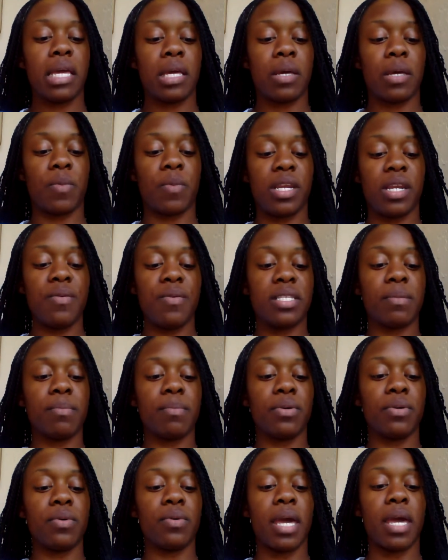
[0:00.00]
when he was in
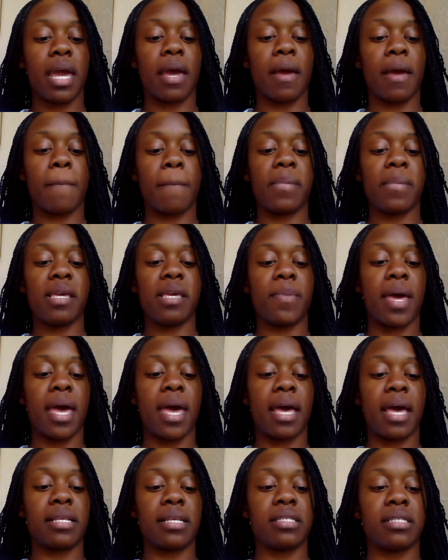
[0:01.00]
boot camp, he
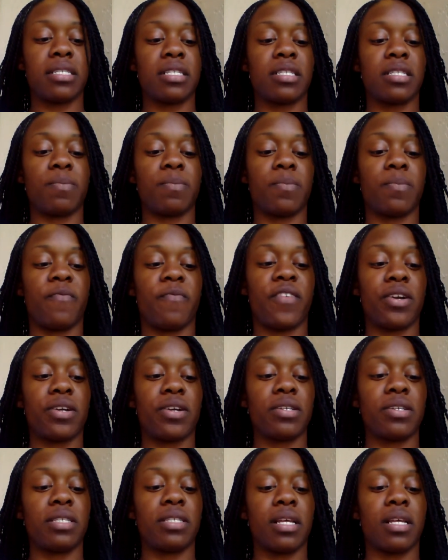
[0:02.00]
passed his
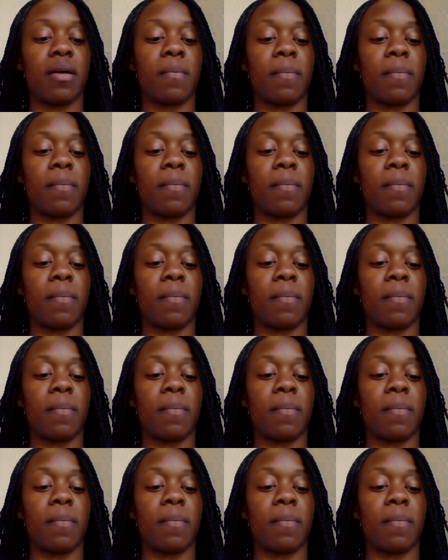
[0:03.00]
first